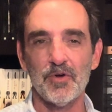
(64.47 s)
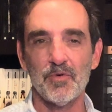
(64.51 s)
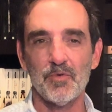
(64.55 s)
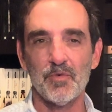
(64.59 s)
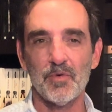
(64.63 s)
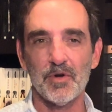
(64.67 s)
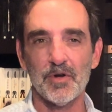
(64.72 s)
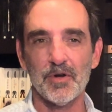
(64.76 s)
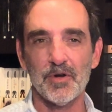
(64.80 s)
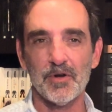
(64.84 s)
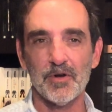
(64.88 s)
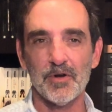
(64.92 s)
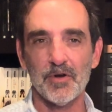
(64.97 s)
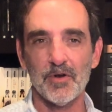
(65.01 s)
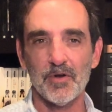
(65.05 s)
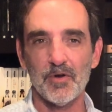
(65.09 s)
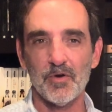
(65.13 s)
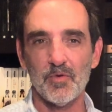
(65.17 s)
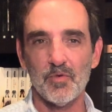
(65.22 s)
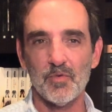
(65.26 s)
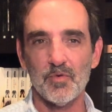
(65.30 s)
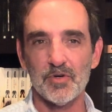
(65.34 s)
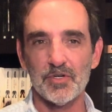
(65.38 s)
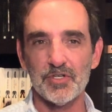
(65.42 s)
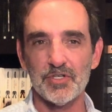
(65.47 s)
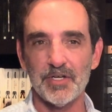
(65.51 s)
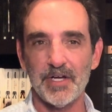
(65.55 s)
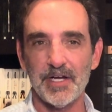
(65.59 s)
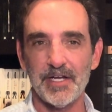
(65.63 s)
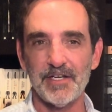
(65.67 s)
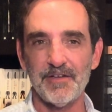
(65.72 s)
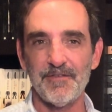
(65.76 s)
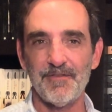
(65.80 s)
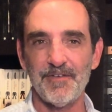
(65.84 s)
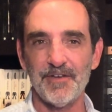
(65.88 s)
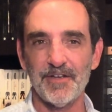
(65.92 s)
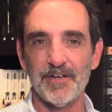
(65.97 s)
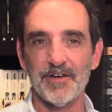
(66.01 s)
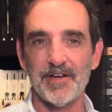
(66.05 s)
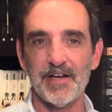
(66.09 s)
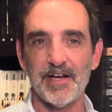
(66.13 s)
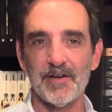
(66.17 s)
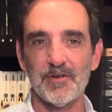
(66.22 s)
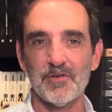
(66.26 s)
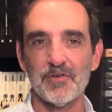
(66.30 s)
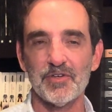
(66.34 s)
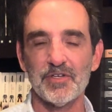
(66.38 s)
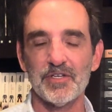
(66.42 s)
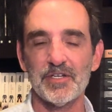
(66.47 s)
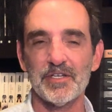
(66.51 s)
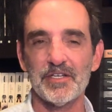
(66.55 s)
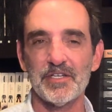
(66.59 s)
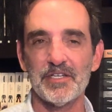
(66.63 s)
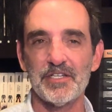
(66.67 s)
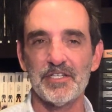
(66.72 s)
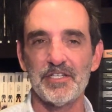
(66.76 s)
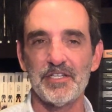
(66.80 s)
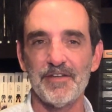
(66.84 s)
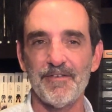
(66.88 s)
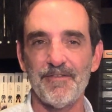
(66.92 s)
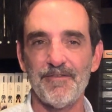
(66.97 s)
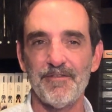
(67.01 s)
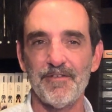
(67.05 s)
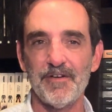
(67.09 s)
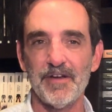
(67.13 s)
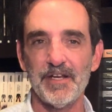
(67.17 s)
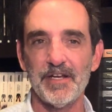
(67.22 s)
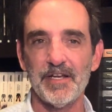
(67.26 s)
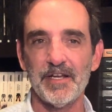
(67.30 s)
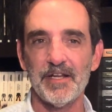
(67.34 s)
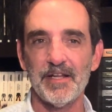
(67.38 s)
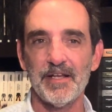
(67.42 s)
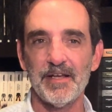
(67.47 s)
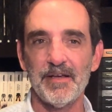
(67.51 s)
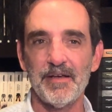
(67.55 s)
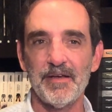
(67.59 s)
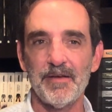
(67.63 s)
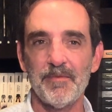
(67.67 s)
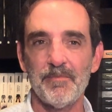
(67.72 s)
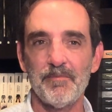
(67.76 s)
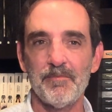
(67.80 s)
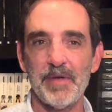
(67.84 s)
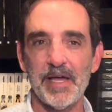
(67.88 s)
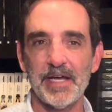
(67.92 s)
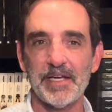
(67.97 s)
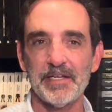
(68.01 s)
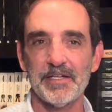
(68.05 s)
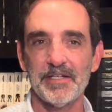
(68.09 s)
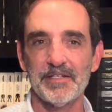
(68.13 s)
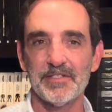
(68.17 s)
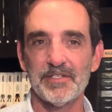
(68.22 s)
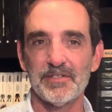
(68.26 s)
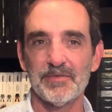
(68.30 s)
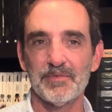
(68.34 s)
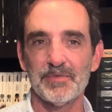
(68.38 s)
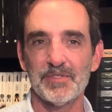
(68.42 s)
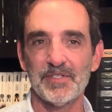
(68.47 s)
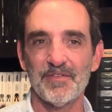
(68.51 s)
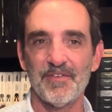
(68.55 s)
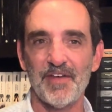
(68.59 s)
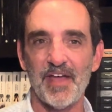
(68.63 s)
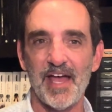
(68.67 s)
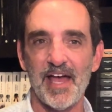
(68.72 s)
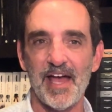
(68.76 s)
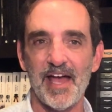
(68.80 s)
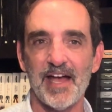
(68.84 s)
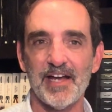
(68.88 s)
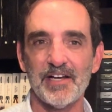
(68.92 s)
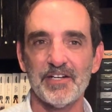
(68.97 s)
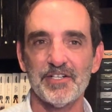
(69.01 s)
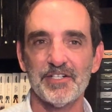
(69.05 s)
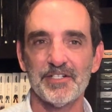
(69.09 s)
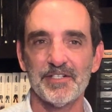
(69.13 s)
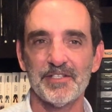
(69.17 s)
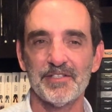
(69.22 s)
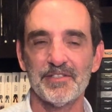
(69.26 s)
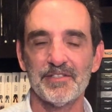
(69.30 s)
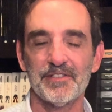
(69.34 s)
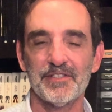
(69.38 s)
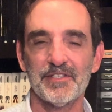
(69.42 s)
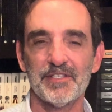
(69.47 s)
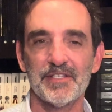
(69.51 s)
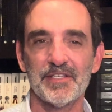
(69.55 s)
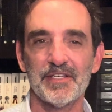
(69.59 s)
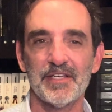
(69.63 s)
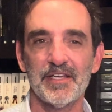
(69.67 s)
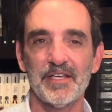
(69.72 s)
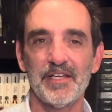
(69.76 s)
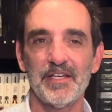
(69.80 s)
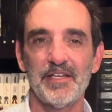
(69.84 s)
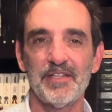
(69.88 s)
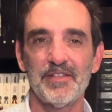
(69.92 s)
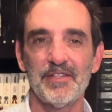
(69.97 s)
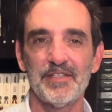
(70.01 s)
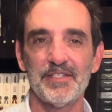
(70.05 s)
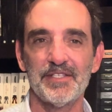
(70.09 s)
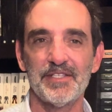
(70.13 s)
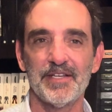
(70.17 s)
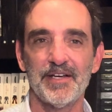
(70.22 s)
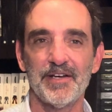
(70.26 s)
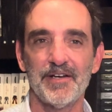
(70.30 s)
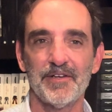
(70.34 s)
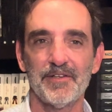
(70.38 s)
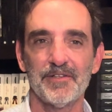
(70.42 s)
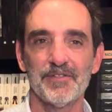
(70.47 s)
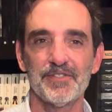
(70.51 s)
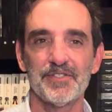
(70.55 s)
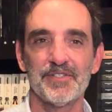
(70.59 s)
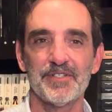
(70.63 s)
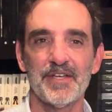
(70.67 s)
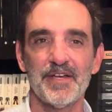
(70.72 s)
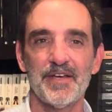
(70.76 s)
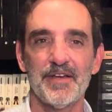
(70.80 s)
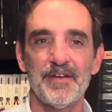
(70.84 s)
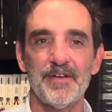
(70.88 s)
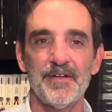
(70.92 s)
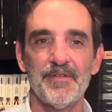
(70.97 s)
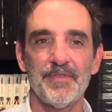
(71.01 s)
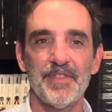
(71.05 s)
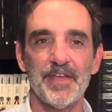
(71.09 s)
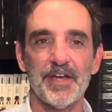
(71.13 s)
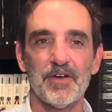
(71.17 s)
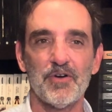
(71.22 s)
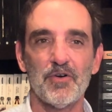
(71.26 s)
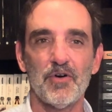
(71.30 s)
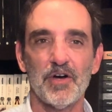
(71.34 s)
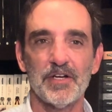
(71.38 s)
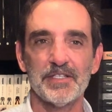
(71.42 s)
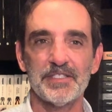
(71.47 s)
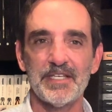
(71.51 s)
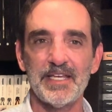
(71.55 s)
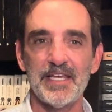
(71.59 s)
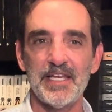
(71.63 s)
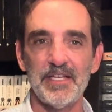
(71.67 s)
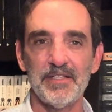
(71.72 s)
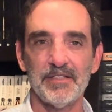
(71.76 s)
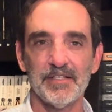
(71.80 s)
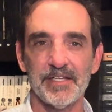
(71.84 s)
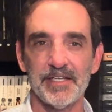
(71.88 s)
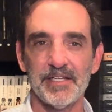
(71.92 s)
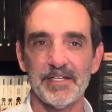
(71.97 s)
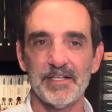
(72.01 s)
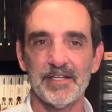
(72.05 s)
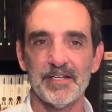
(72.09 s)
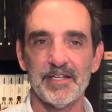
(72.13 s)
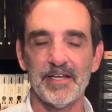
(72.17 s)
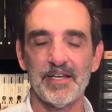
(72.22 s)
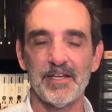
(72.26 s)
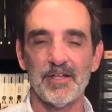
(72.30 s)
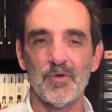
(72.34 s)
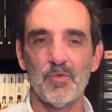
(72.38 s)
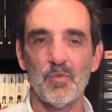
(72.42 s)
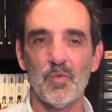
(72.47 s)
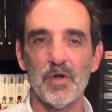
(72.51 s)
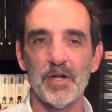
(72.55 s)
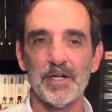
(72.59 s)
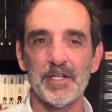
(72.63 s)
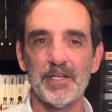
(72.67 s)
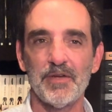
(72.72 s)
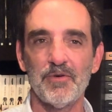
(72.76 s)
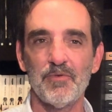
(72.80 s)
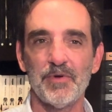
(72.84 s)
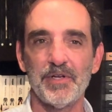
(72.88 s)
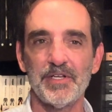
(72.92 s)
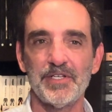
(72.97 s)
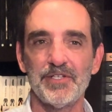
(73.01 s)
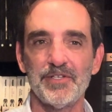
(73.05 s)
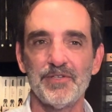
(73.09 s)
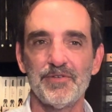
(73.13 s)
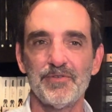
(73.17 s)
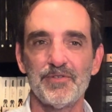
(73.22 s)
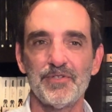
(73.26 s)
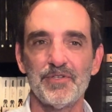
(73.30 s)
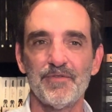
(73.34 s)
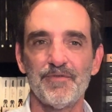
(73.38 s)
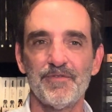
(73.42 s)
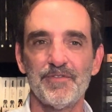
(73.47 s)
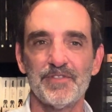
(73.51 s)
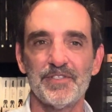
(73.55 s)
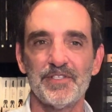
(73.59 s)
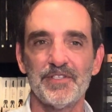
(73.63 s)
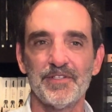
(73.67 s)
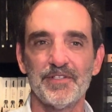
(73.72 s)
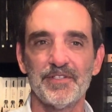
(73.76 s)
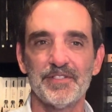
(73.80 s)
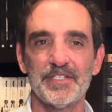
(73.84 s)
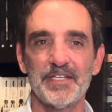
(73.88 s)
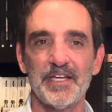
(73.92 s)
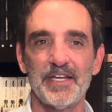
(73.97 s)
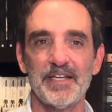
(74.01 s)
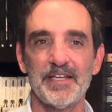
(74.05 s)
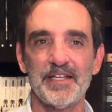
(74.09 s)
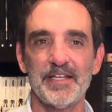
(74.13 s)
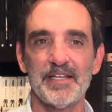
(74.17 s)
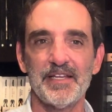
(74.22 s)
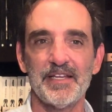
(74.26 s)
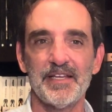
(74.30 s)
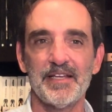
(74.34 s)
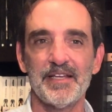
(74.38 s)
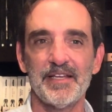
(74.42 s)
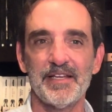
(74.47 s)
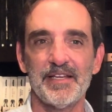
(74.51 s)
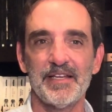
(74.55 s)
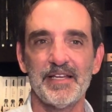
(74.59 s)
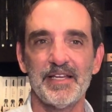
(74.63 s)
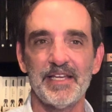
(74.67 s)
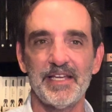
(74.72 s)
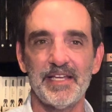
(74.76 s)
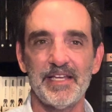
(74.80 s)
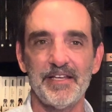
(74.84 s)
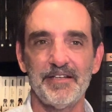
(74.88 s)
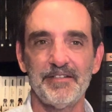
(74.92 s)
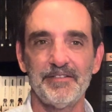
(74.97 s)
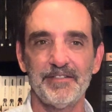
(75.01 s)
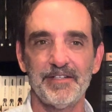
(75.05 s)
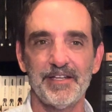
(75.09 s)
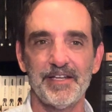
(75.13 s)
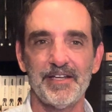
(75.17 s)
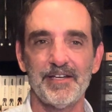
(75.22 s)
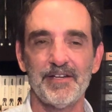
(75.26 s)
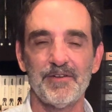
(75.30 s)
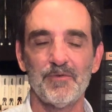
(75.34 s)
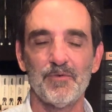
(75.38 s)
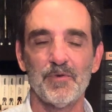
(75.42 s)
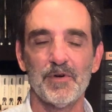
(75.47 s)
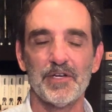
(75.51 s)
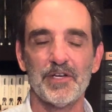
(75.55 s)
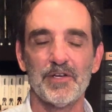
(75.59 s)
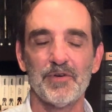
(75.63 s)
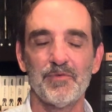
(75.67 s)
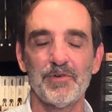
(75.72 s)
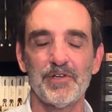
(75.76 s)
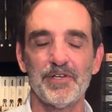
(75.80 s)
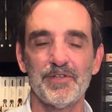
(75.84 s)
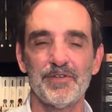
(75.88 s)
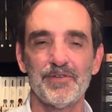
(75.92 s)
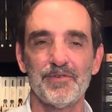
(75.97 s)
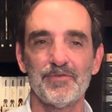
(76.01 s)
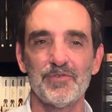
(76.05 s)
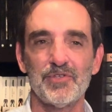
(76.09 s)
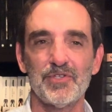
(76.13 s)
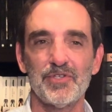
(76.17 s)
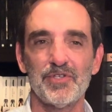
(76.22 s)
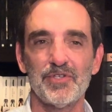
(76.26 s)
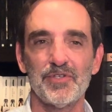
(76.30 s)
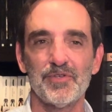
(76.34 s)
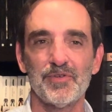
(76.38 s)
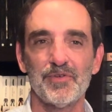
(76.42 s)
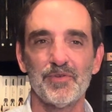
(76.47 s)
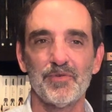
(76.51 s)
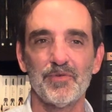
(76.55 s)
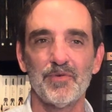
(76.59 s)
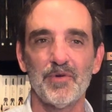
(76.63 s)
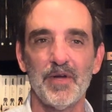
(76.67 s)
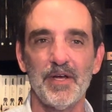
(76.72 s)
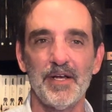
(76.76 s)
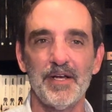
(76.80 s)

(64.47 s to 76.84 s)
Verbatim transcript: where we're trying to figure out different mechanisms of actions in the cells that cause healing, and what can we do to facilitate healing, and what can we do to